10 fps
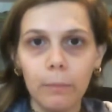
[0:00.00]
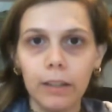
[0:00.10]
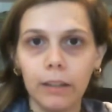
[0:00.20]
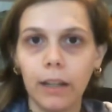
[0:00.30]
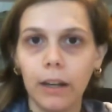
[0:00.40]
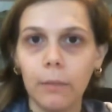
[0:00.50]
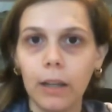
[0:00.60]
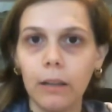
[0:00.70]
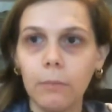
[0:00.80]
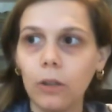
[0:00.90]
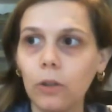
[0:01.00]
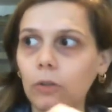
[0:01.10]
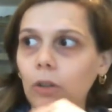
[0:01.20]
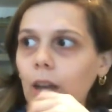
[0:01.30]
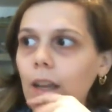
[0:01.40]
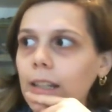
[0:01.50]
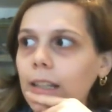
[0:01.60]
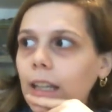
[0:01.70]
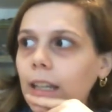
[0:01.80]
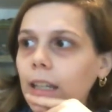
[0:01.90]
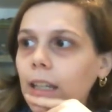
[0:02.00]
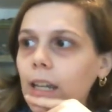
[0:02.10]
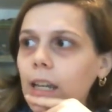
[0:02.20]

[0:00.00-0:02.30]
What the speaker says: being there, my nono, and, like,